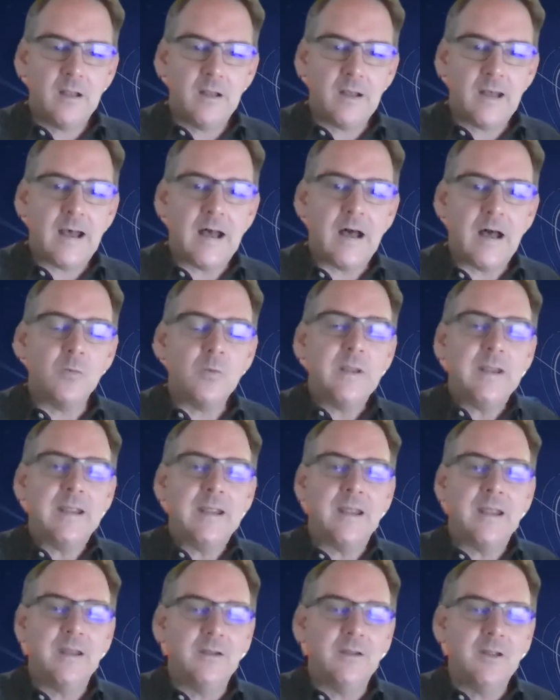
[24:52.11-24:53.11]
how we
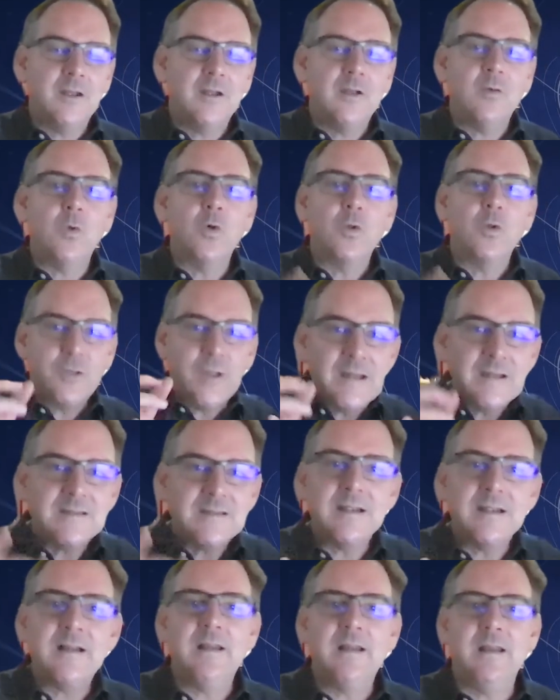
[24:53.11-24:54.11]
can
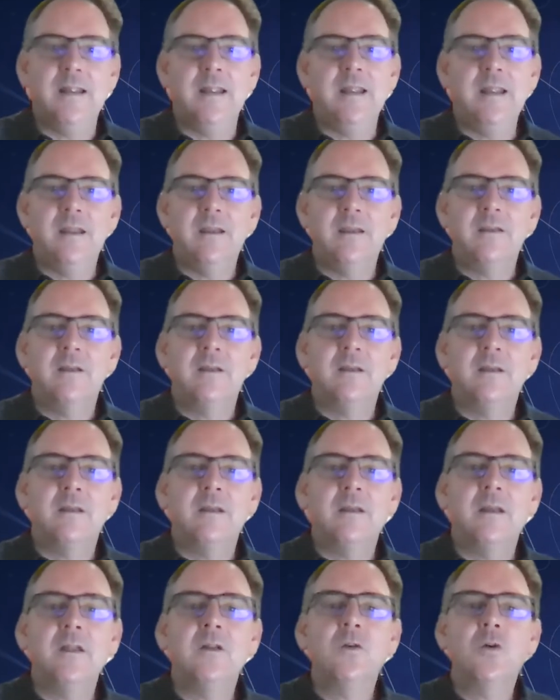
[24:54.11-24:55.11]
authentically
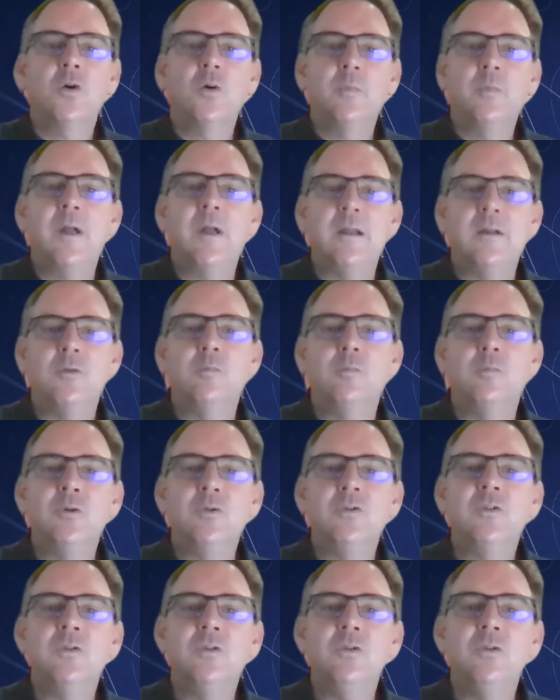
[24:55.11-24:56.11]
incorporate
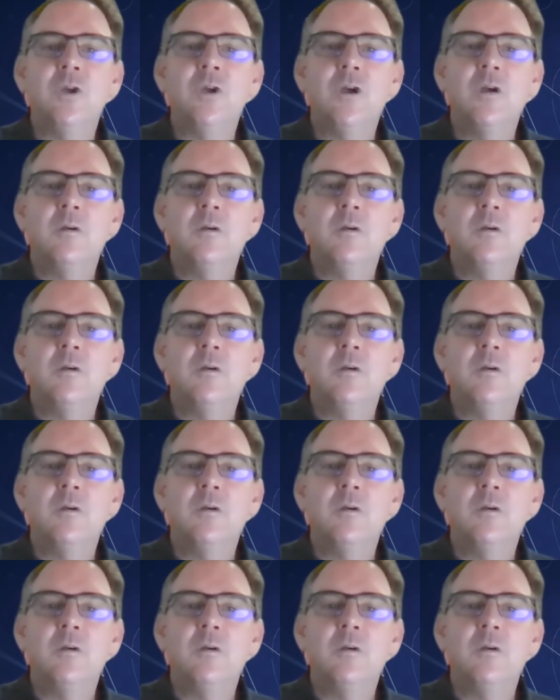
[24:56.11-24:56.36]
Ubuntu